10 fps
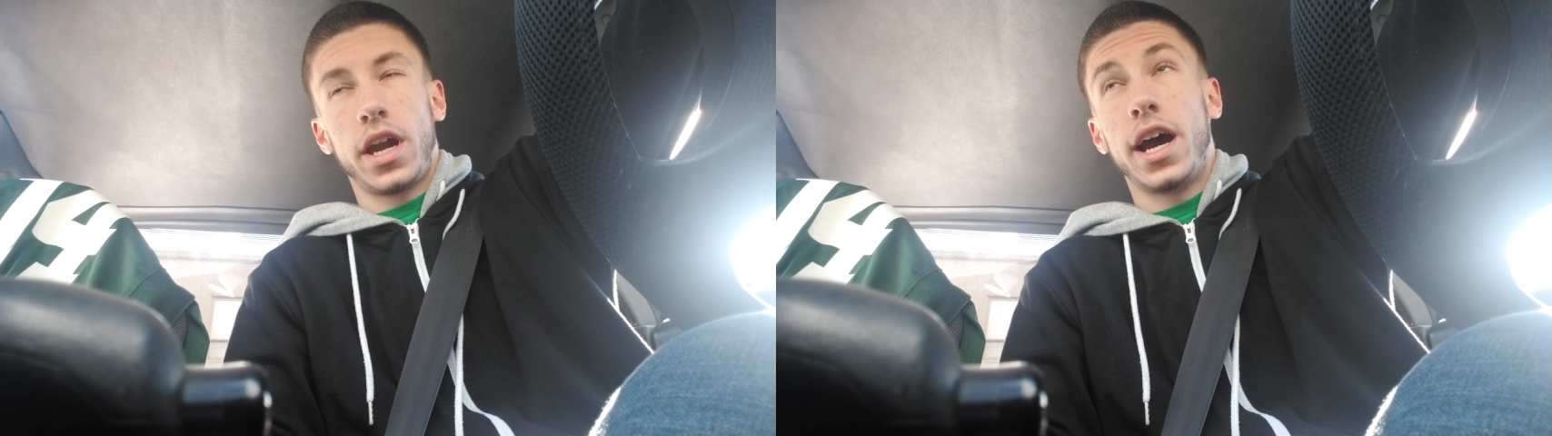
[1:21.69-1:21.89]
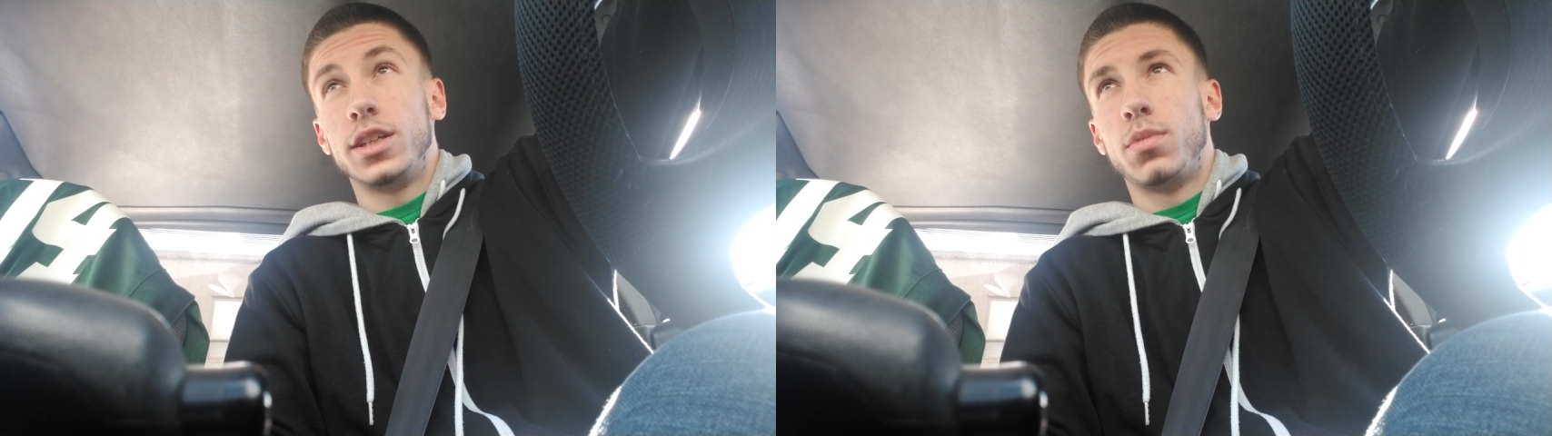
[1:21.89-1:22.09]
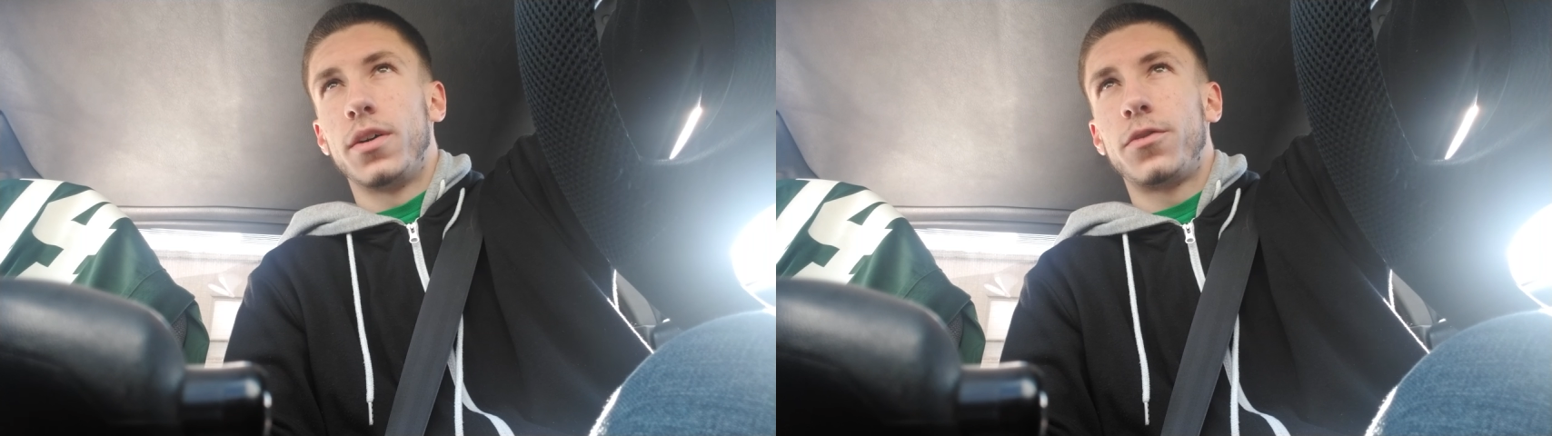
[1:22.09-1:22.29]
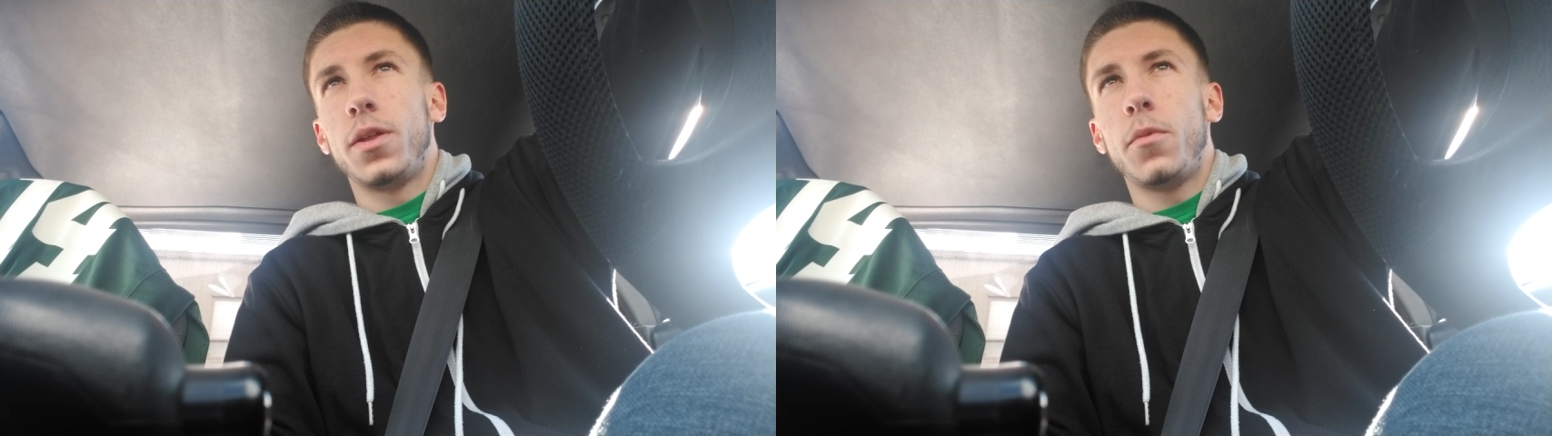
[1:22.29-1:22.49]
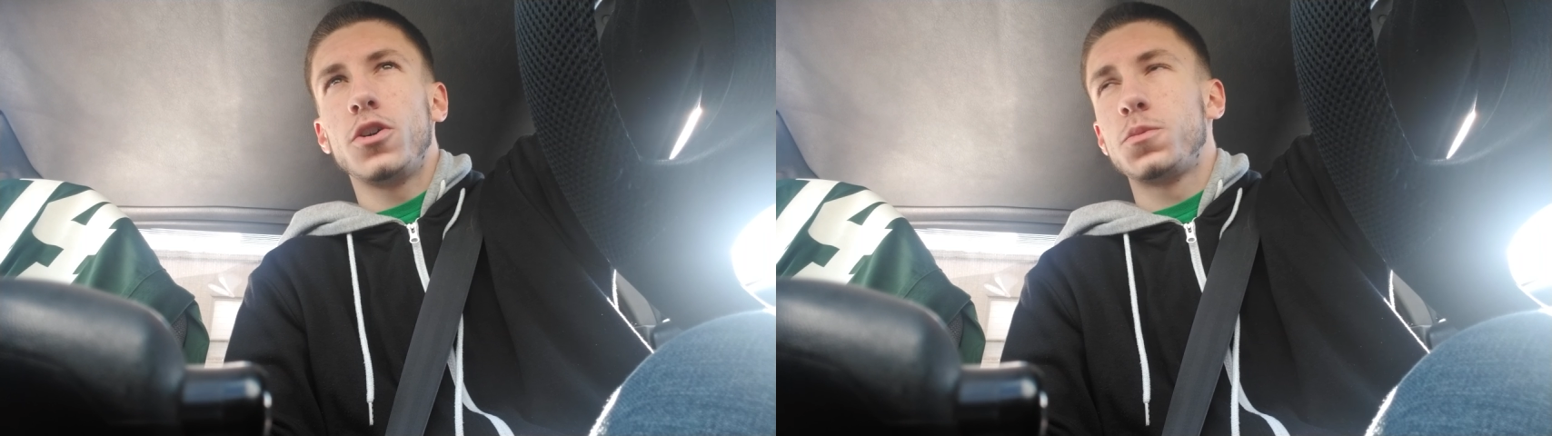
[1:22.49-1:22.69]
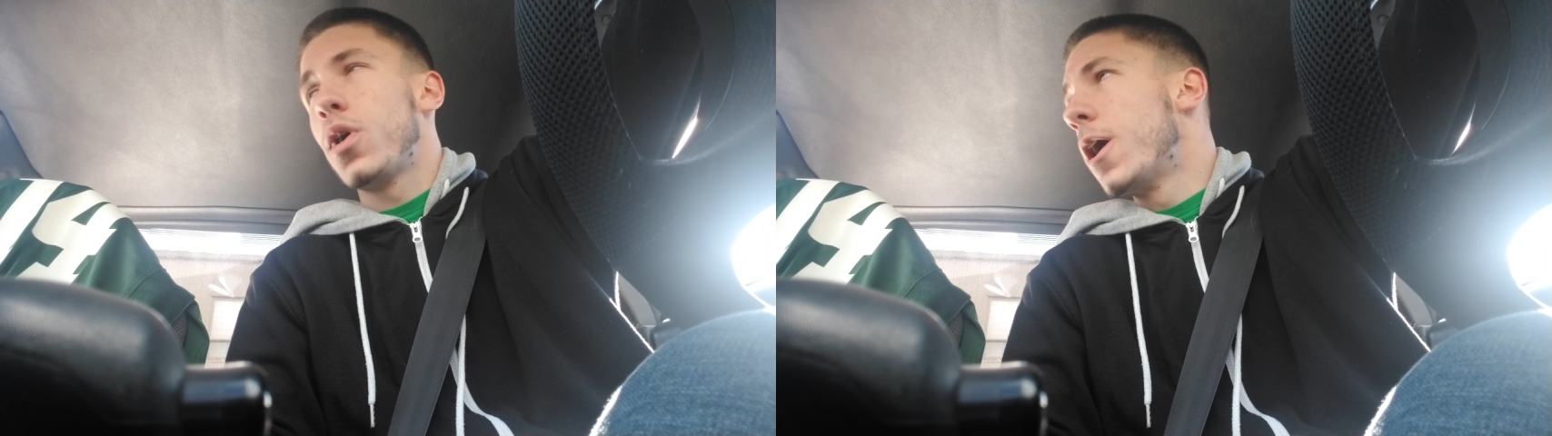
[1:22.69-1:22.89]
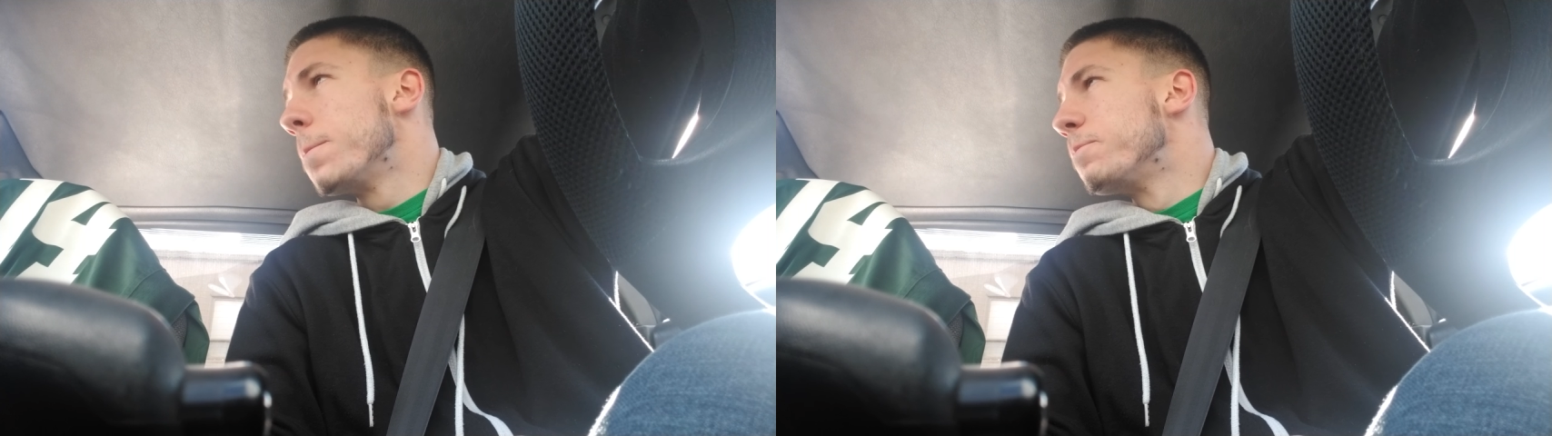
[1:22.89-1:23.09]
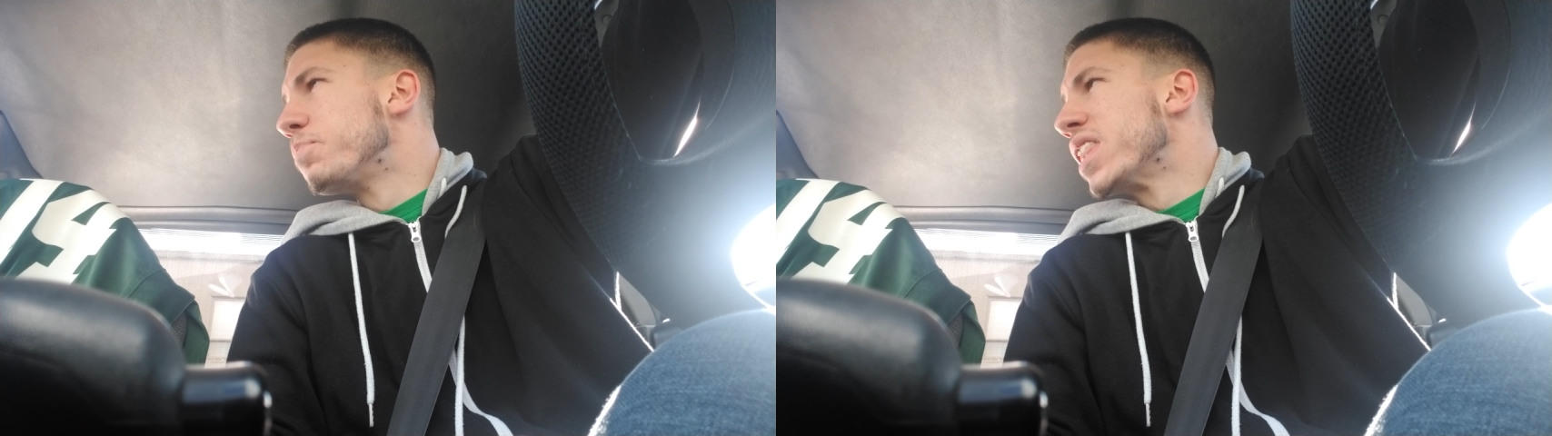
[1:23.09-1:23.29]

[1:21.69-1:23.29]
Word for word: guys, but for the most part,